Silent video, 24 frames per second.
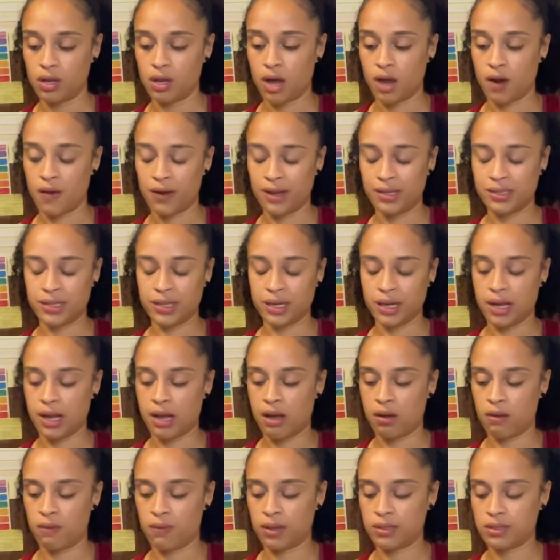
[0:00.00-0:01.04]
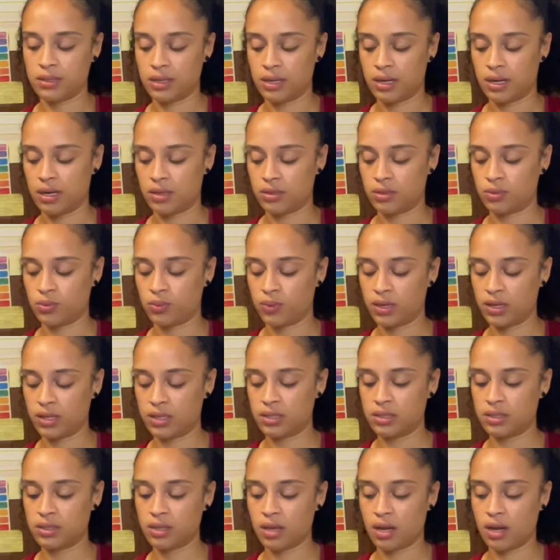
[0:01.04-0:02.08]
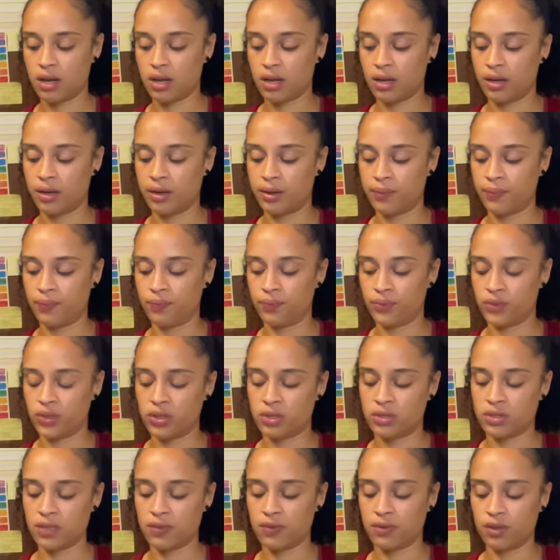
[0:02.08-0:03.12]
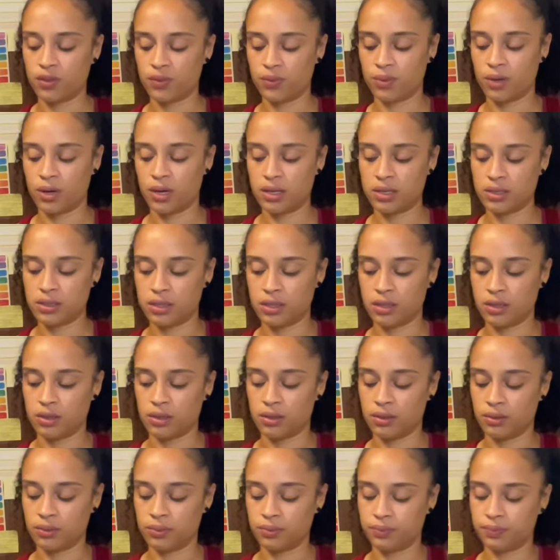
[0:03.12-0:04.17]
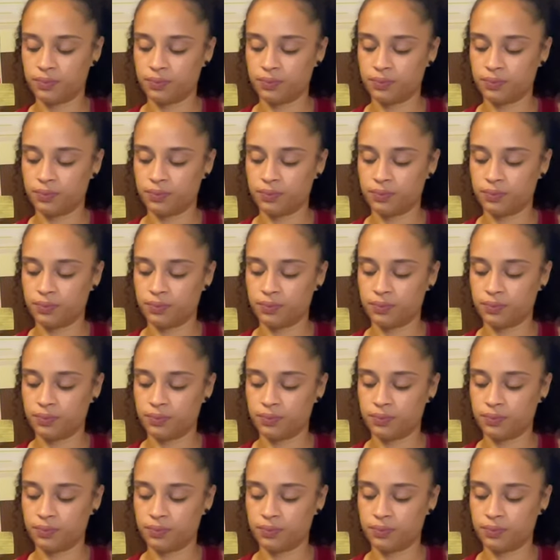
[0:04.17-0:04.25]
All right, take it how it resonates. What is um this Seven of Wands here?